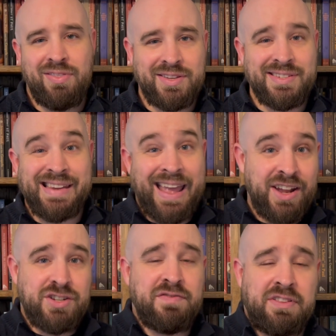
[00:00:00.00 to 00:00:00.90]
This is an
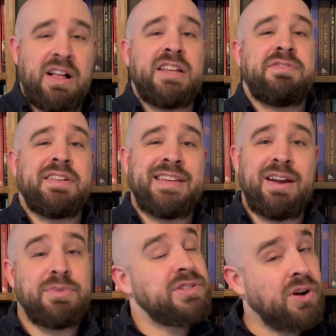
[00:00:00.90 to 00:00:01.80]
ancient philosophy that's
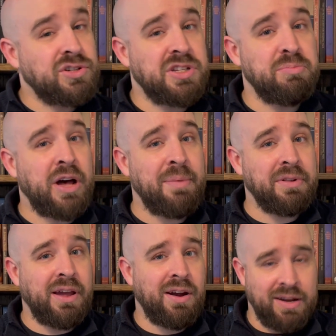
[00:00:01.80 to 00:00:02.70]
had a resurgence in
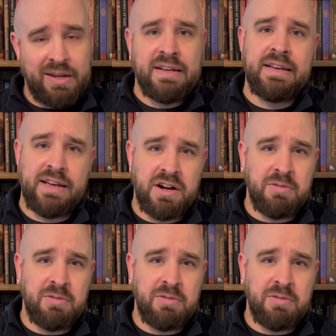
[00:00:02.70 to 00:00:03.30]
popularity in our